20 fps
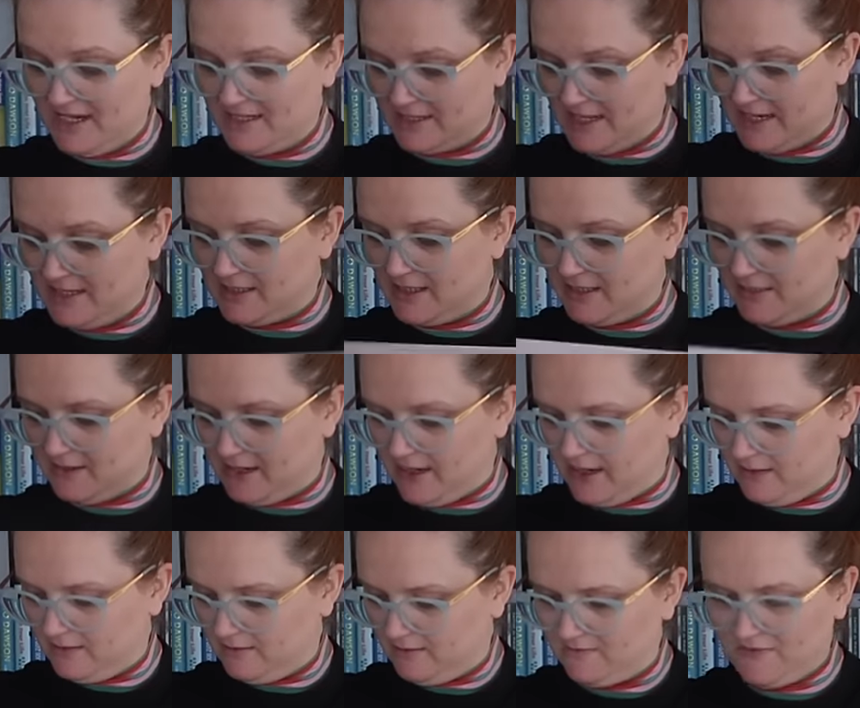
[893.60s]
is then, don't
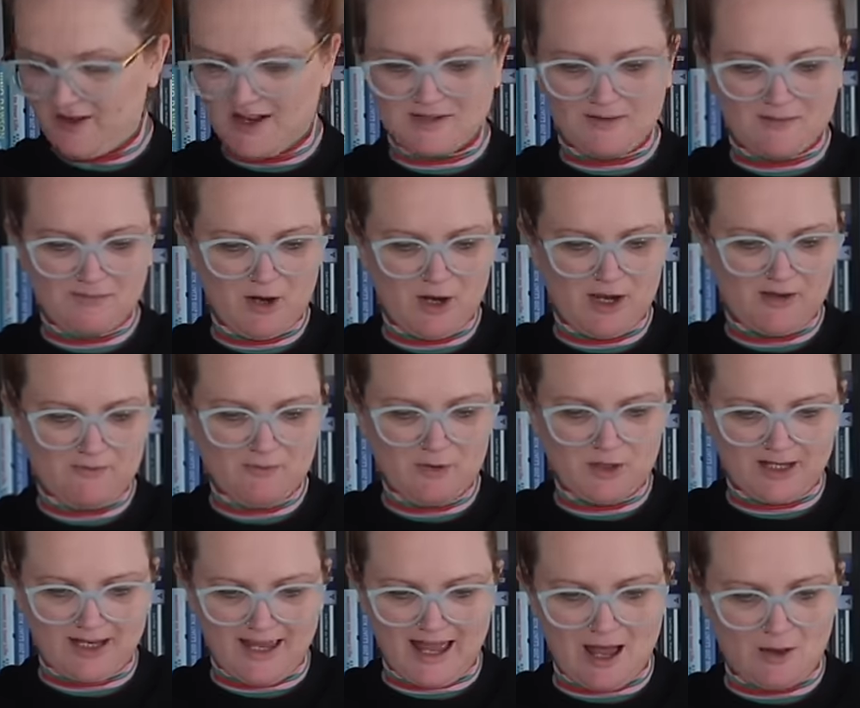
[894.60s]
you? In fact, I might even put
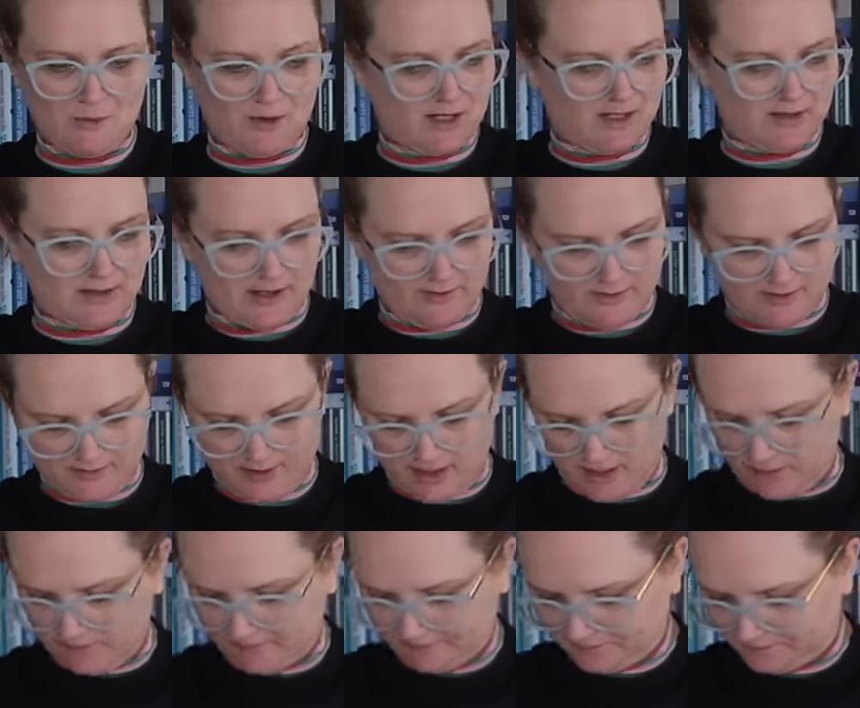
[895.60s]
the cat one in there as
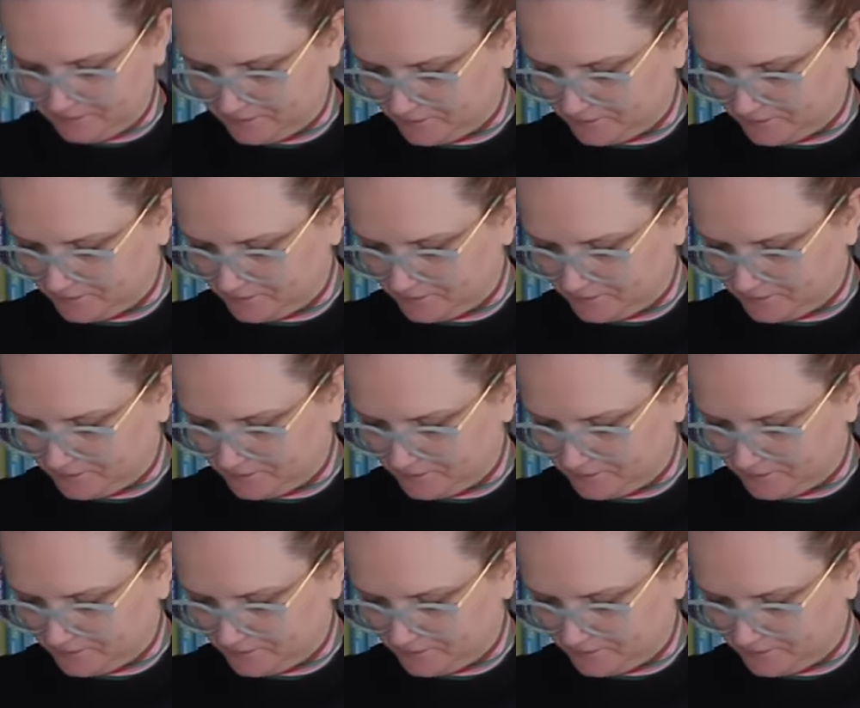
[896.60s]
well.